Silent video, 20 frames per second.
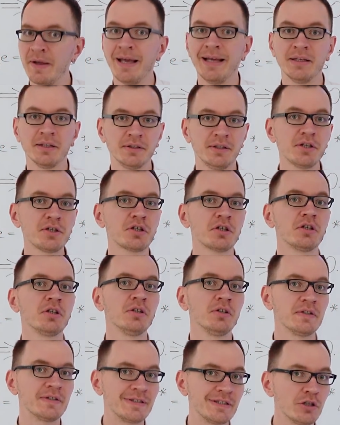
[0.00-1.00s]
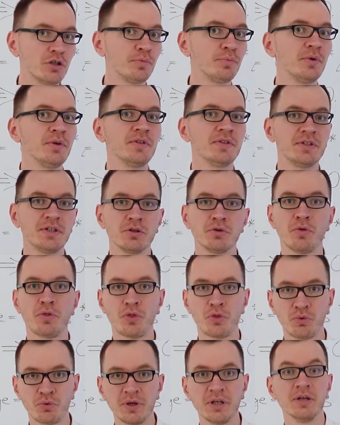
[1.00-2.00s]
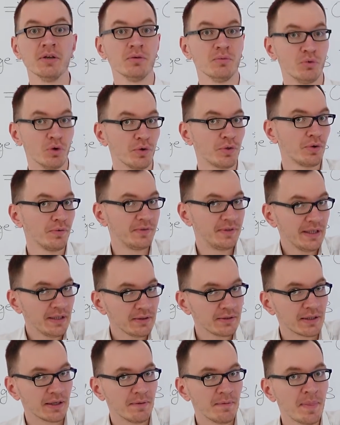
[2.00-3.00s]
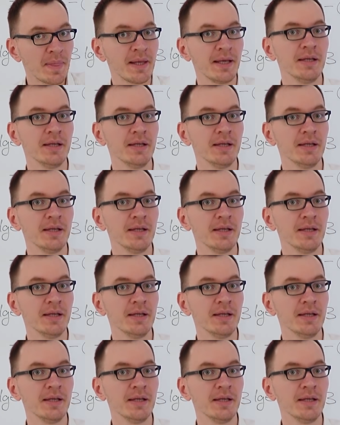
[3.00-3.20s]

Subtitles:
an additional 0.03 worth of delta